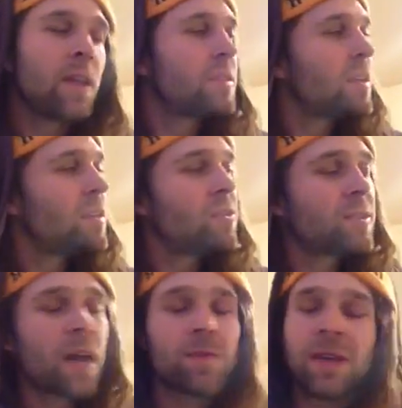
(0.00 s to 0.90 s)
See, you just
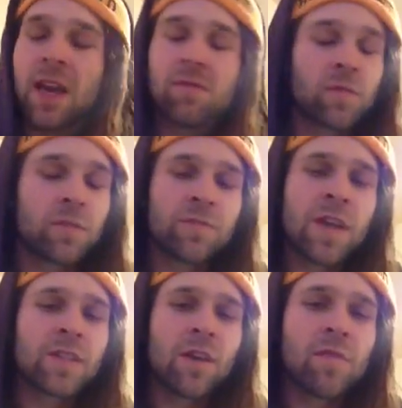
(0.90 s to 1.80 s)
gotta be careful who your
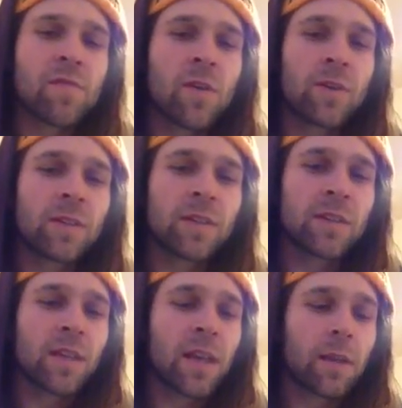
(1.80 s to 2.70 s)
friends are, folks,
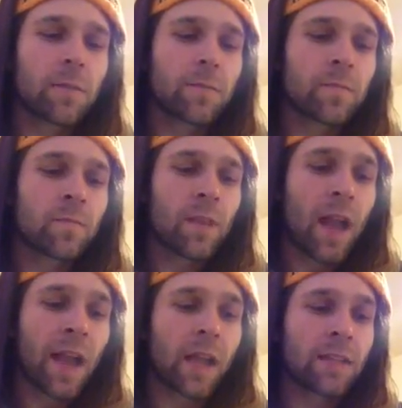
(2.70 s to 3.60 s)
because, like,
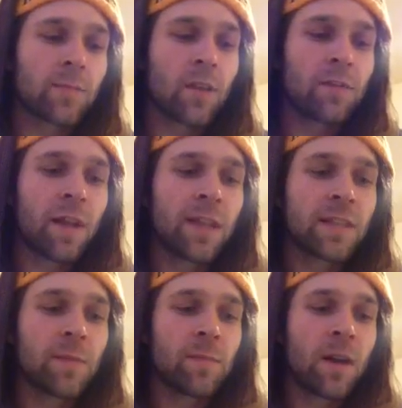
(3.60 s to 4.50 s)
I got some good friends
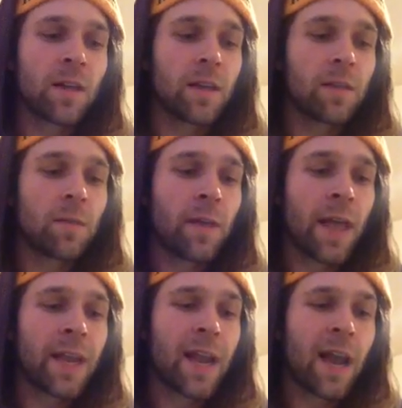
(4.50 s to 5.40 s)
and I'm lucky,
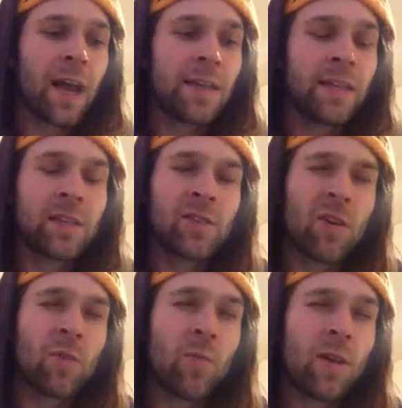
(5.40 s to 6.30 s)
and I ditched all
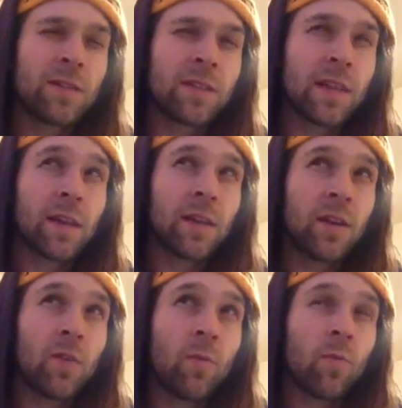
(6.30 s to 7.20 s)
the ones that, you
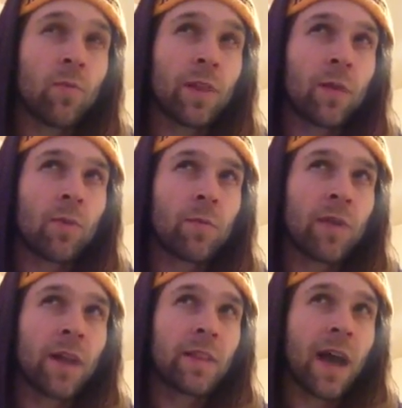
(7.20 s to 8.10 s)
know, that weren't
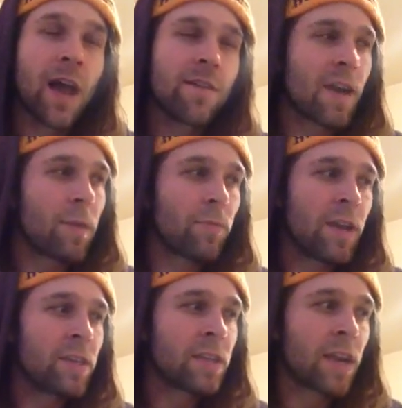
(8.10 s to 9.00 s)
bringing the higher
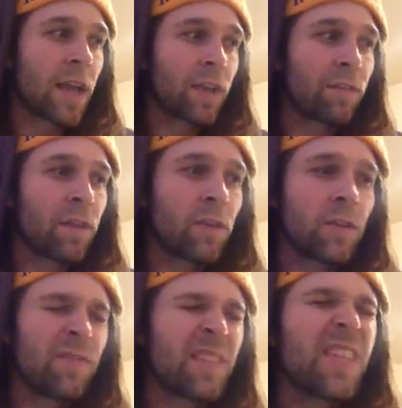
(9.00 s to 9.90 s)
vibration, and I could feel
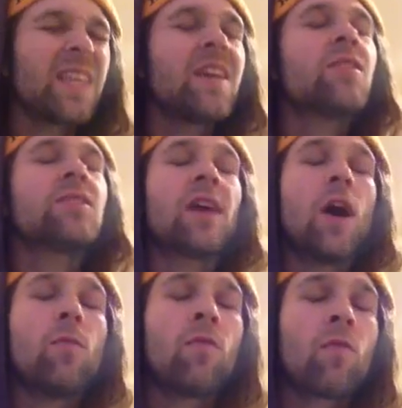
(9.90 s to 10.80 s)
even years
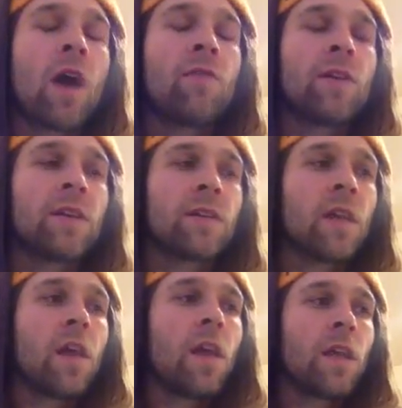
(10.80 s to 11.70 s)
ago before I really,
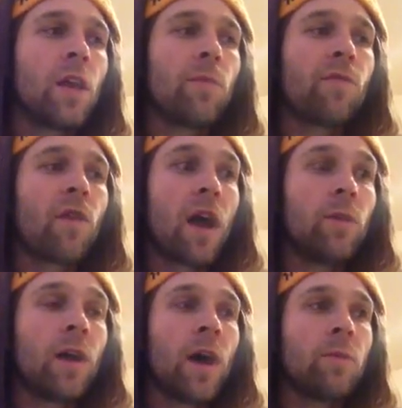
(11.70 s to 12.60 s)
you know, before
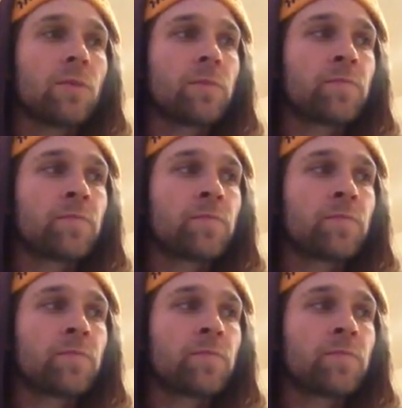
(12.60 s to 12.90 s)
I was,